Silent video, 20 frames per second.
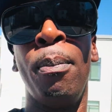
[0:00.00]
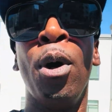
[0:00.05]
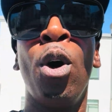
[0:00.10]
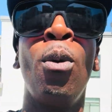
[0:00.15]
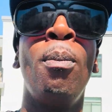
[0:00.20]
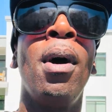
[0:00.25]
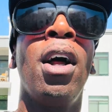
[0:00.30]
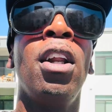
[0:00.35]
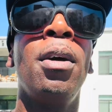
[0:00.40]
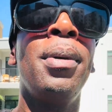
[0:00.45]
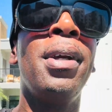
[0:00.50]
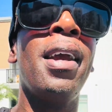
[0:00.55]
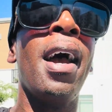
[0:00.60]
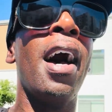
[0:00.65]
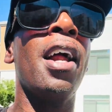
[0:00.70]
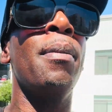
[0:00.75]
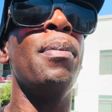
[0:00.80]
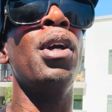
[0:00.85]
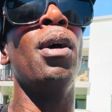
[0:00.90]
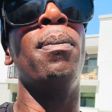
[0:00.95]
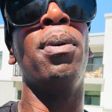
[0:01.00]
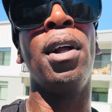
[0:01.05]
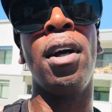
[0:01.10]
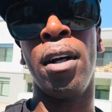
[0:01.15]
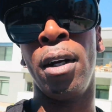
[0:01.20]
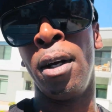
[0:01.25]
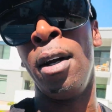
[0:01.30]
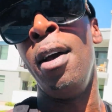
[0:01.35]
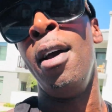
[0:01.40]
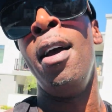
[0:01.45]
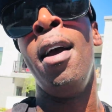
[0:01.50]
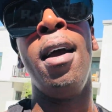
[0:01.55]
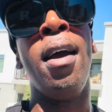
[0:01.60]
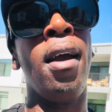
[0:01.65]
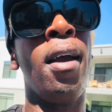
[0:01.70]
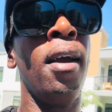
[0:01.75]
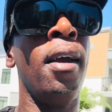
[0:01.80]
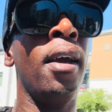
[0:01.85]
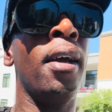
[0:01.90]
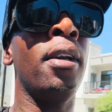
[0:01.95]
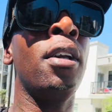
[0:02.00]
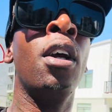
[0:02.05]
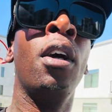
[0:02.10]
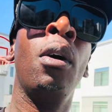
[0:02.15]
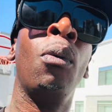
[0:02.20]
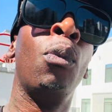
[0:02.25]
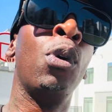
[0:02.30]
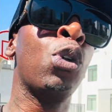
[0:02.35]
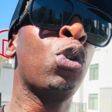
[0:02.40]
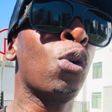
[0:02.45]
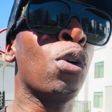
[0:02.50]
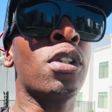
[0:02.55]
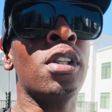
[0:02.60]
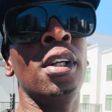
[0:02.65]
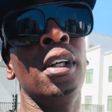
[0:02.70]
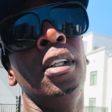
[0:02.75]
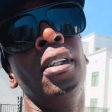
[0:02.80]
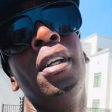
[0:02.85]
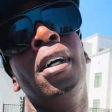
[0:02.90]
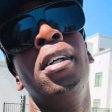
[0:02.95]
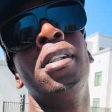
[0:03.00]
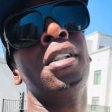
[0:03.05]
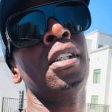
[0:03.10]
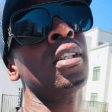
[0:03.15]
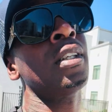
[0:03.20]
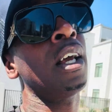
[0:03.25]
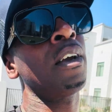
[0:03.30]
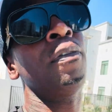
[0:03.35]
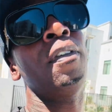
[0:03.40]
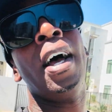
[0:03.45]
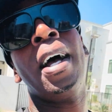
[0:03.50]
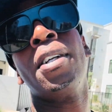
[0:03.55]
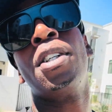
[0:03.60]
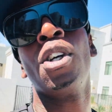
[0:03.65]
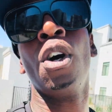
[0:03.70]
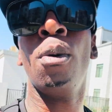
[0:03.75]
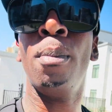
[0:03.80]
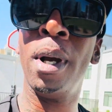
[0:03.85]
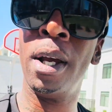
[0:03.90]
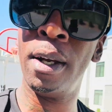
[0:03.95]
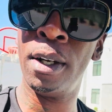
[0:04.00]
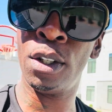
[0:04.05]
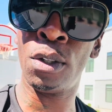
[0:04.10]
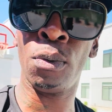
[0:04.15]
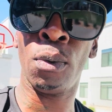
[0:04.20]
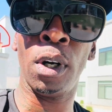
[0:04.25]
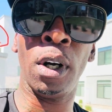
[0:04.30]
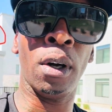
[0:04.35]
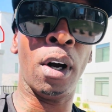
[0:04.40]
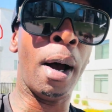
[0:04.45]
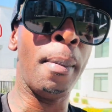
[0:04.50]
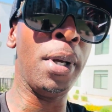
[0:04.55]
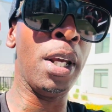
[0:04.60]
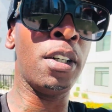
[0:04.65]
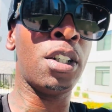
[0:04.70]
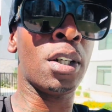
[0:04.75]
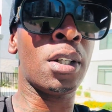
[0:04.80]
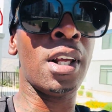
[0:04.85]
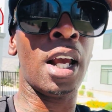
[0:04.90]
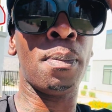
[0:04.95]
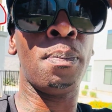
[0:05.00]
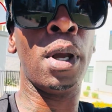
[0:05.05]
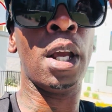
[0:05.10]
Bill Bellamy, how to be a player. And when it's all said and done, just like Fat Joe, man, it's real. I mean, just like